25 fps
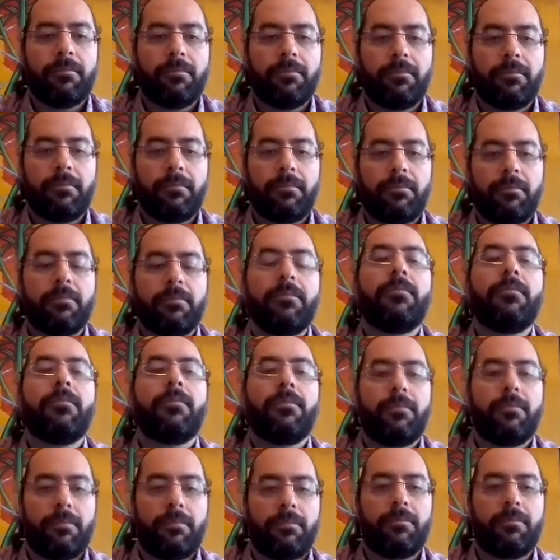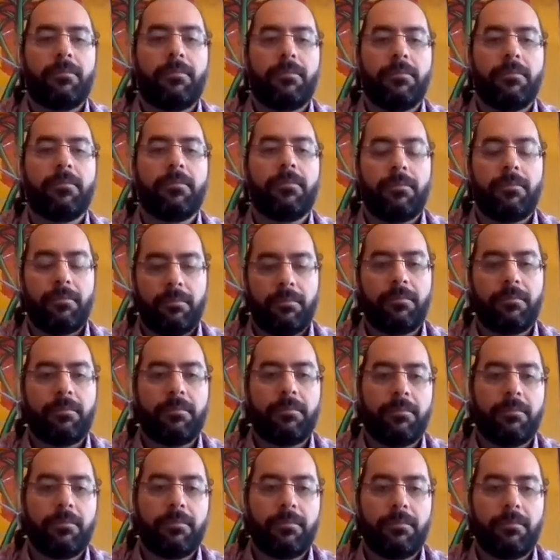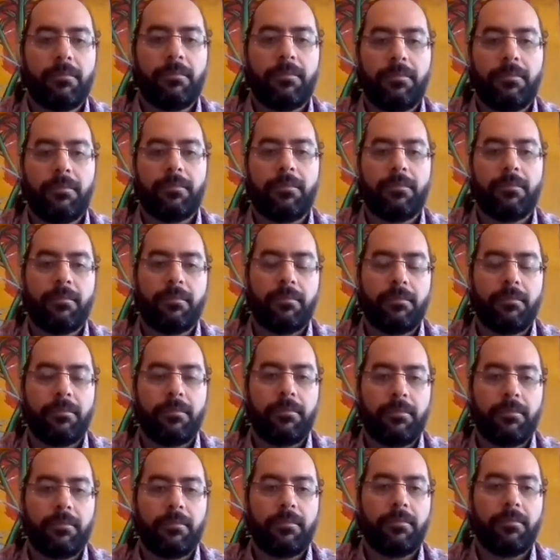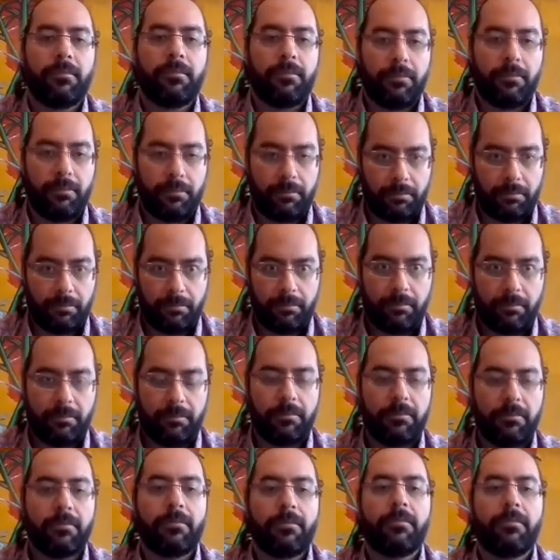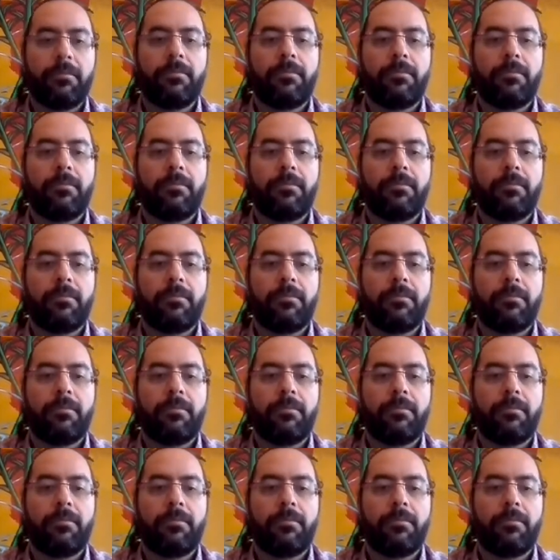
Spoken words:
[no speech]